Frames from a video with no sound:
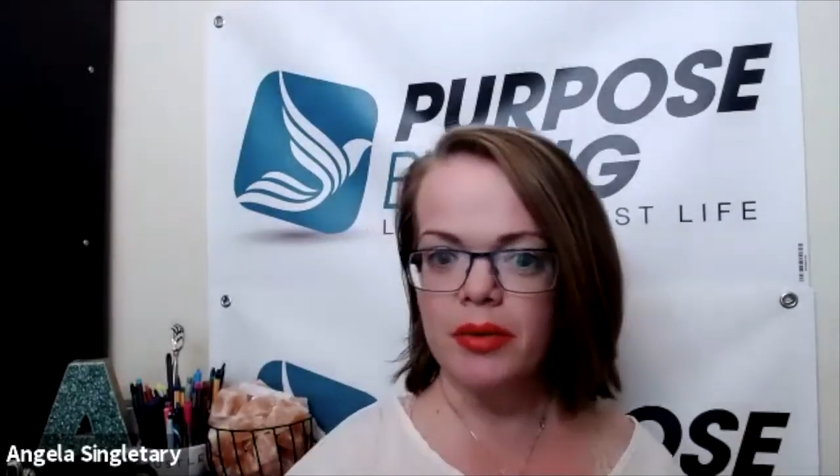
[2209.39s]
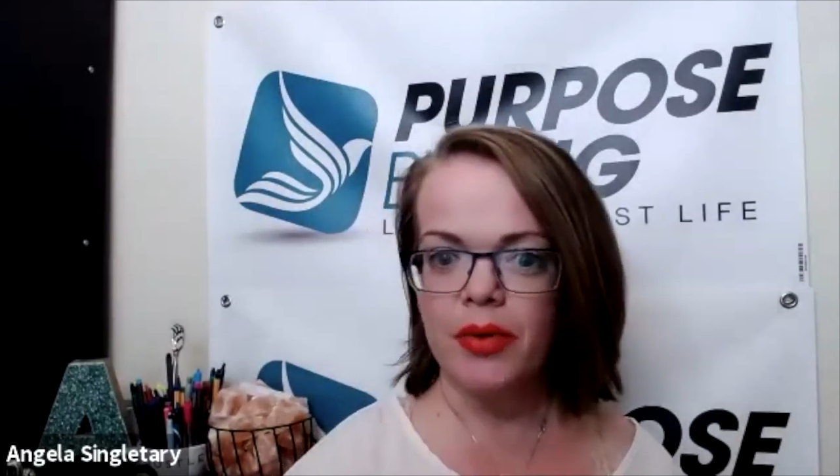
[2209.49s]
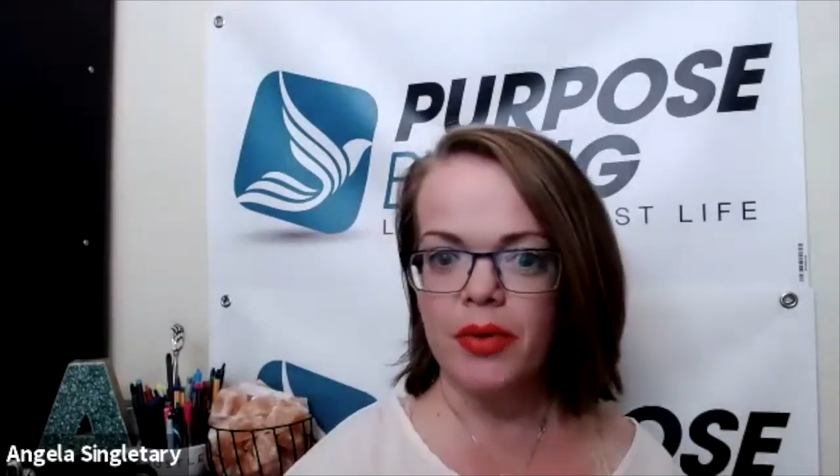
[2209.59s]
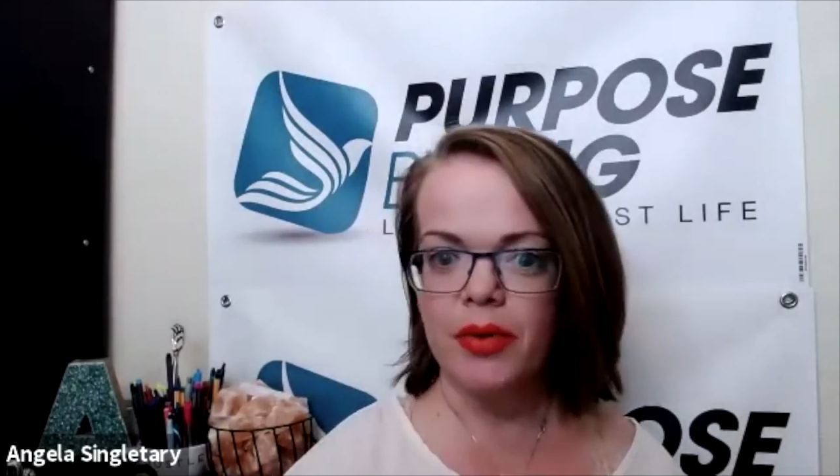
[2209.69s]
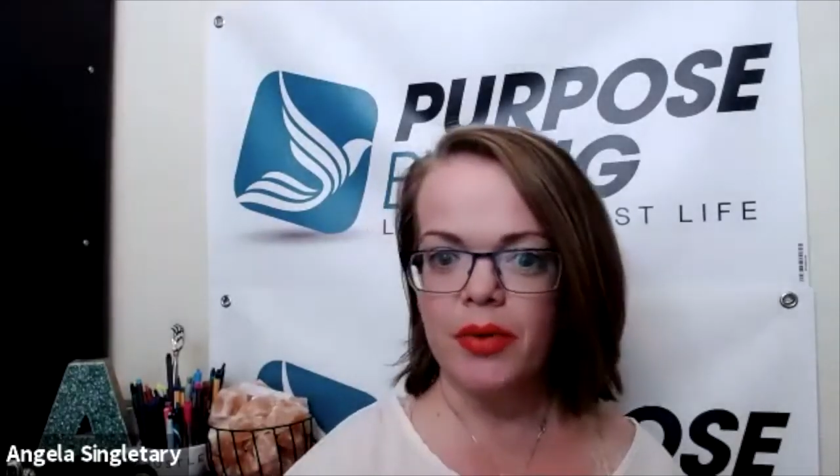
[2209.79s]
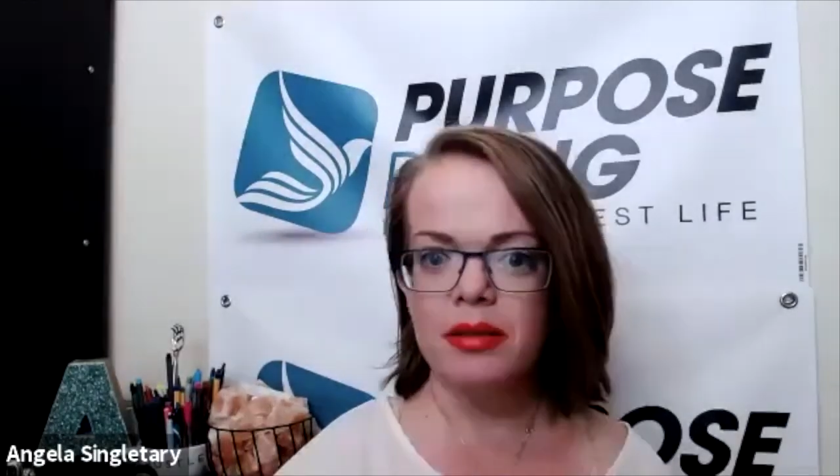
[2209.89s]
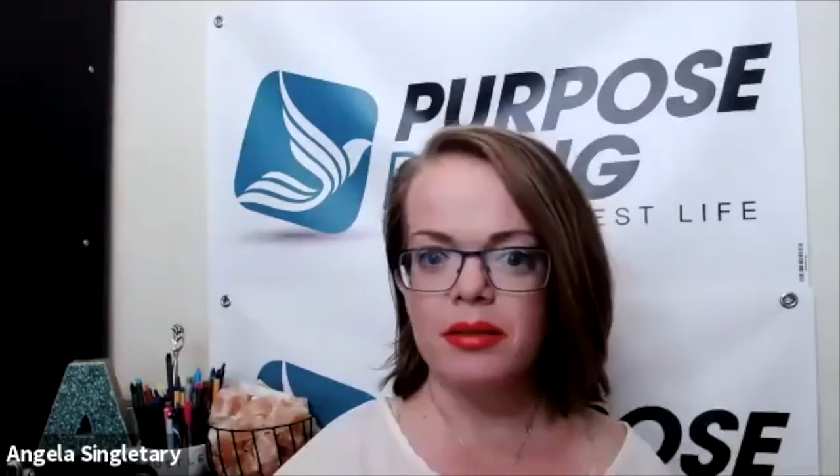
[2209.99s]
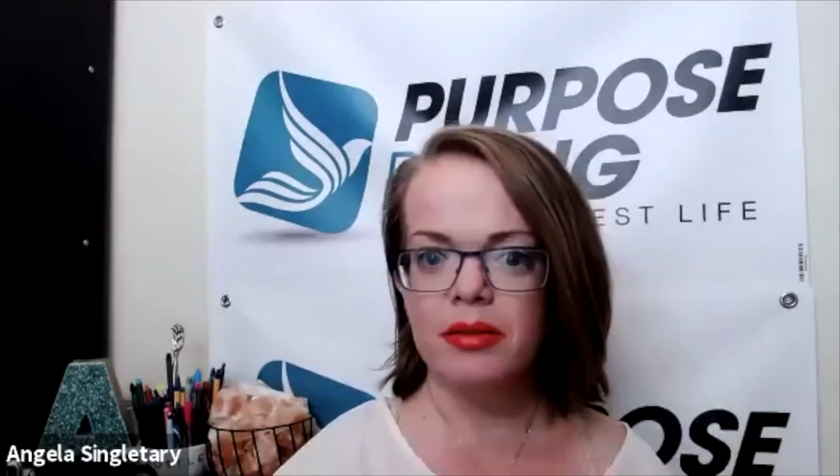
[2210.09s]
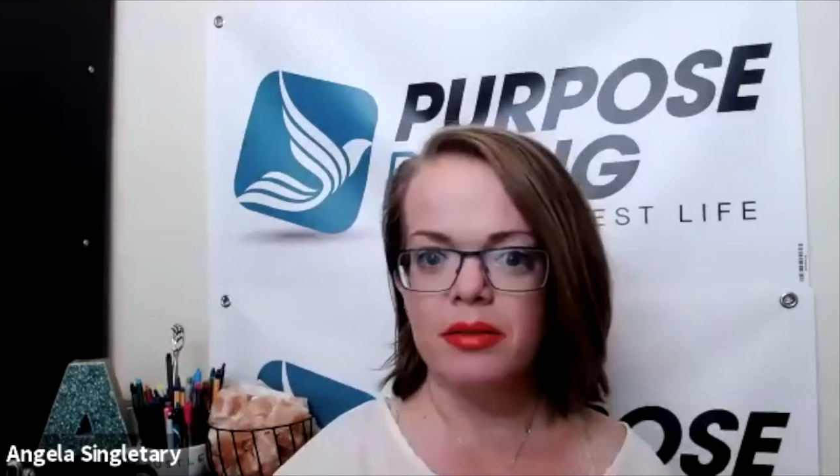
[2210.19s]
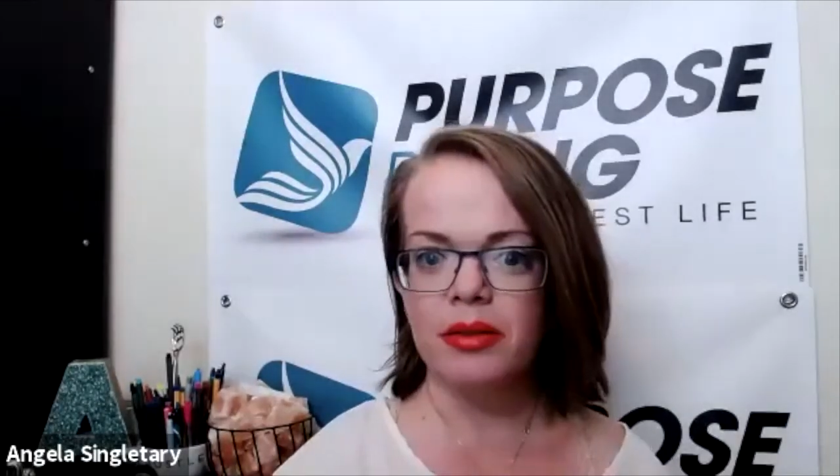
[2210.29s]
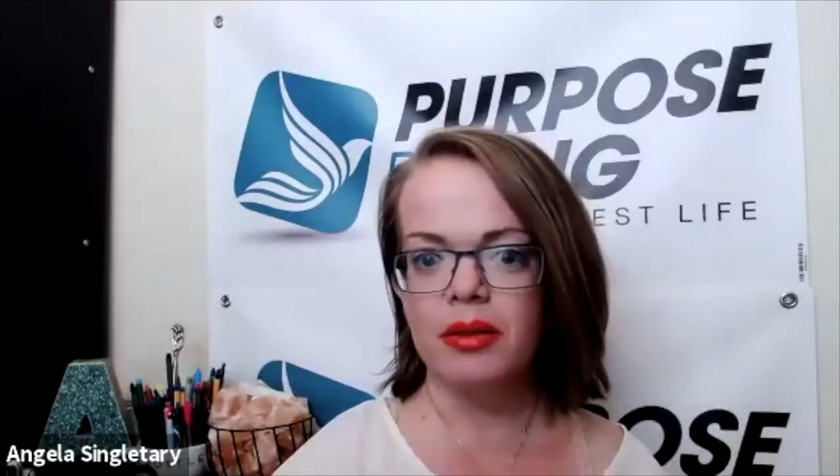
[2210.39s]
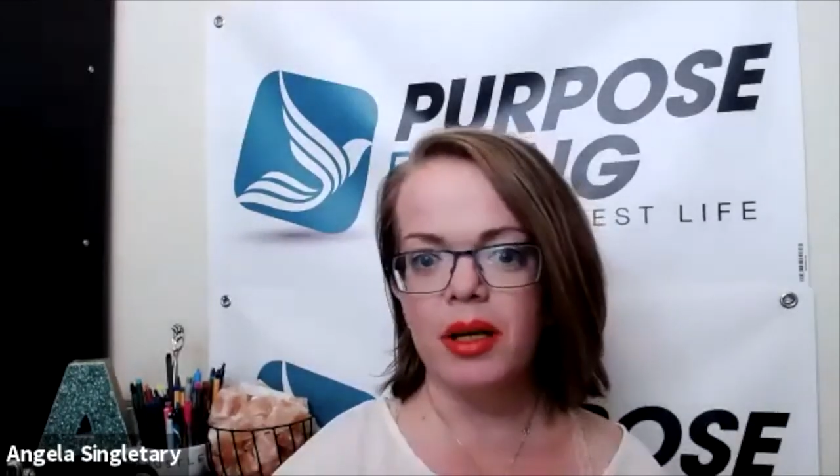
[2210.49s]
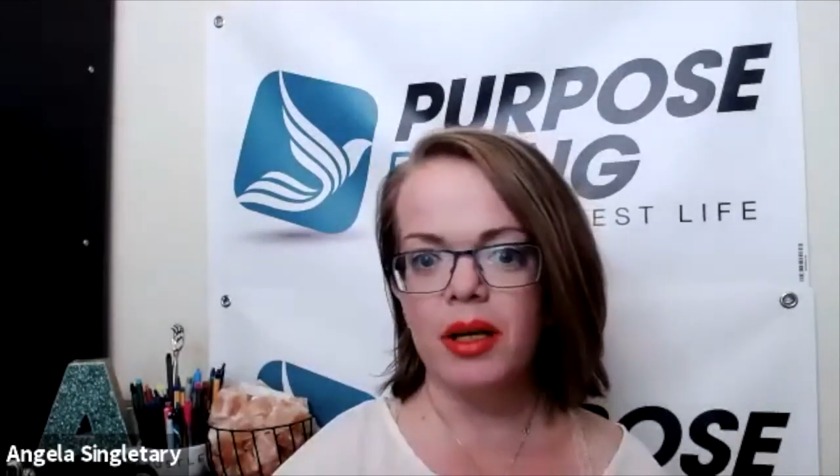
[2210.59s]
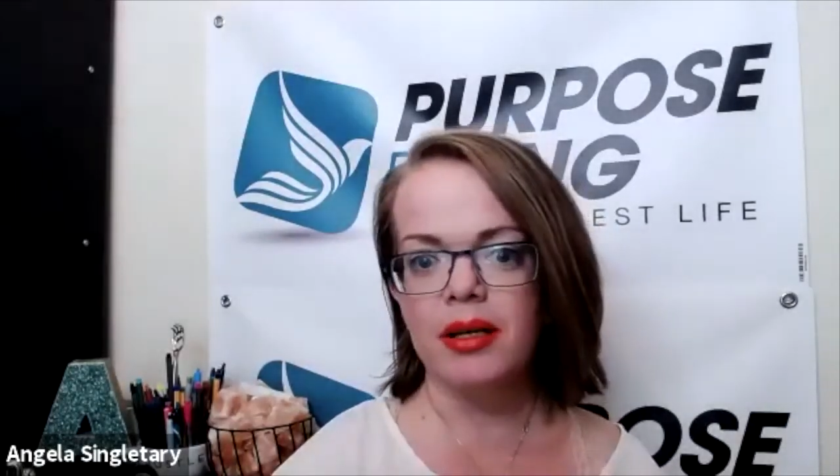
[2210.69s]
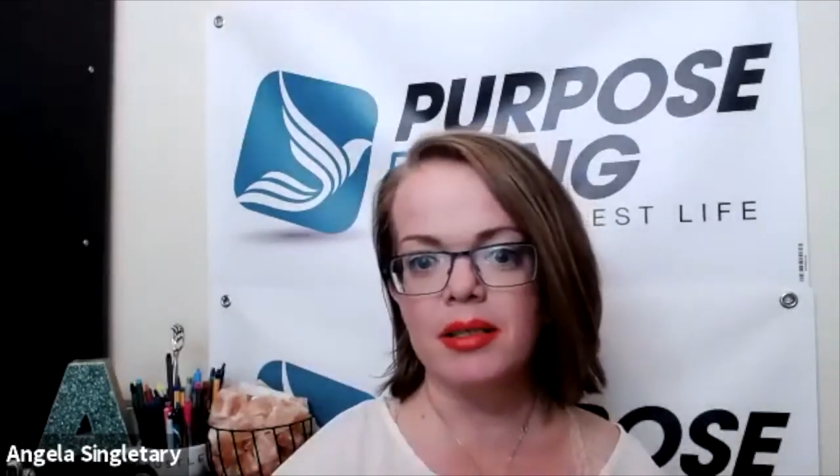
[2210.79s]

fund look like?